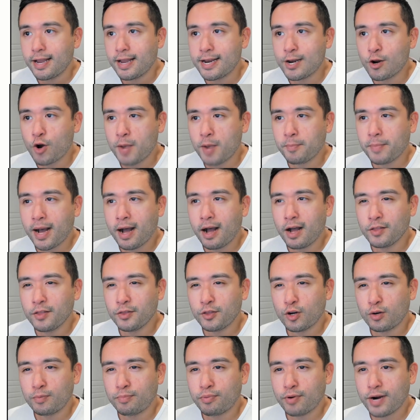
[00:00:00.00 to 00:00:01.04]
Now, I'm on
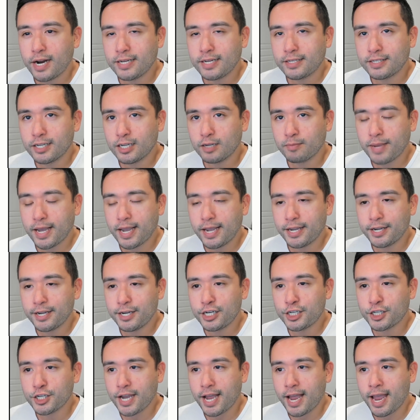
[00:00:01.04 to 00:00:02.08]
their pricing
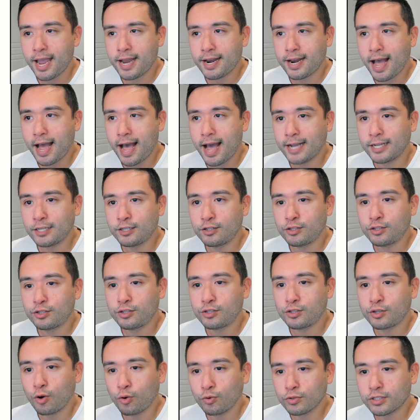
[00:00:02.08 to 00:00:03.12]
page, and I
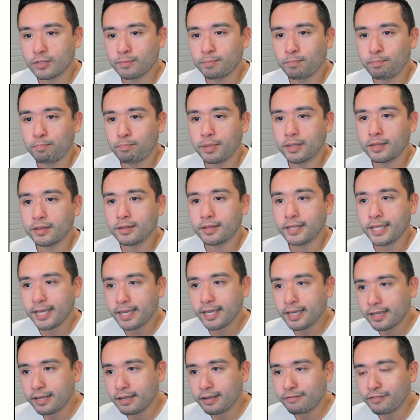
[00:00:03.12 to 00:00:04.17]
don't
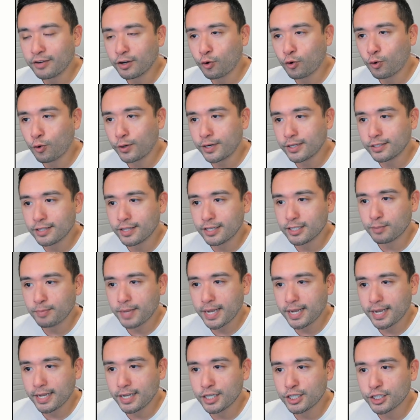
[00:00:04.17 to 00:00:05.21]
believe, according to this
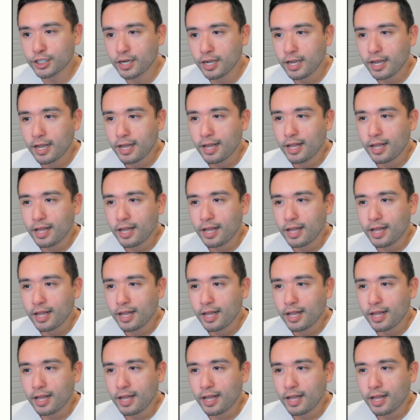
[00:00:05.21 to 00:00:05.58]
page,